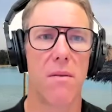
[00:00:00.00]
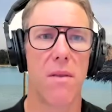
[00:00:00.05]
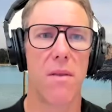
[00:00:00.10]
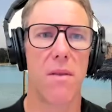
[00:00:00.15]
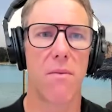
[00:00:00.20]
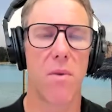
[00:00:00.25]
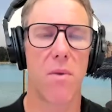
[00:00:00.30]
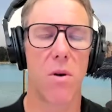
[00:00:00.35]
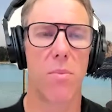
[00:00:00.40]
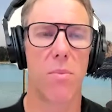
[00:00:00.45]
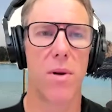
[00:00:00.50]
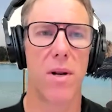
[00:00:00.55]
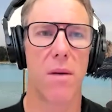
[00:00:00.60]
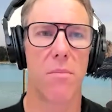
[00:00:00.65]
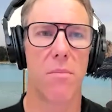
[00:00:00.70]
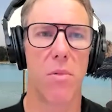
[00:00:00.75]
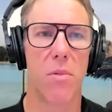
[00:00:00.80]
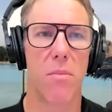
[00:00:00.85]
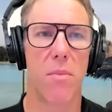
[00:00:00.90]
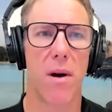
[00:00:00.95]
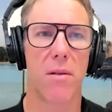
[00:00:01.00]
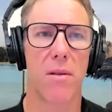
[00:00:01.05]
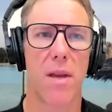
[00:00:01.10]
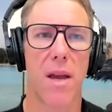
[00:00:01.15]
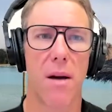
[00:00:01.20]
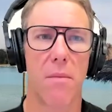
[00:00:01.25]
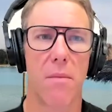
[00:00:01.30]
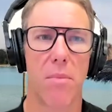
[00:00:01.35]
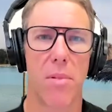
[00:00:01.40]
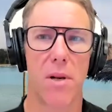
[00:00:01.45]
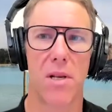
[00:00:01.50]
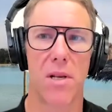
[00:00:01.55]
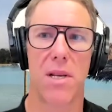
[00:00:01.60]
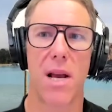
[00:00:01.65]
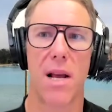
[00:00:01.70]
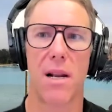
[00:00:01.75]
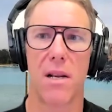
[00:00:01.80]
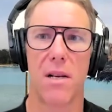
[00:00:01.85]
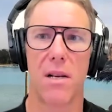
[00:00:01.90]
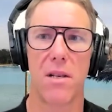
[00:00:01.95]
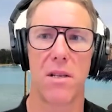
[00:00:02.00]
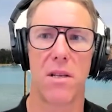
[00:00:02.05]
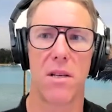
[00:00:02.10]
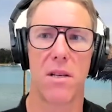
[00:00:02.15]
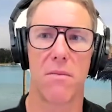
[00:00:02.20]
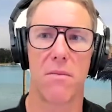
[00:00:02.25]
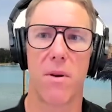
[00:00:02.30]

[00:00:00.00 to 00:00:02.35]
that we open up about company challenges.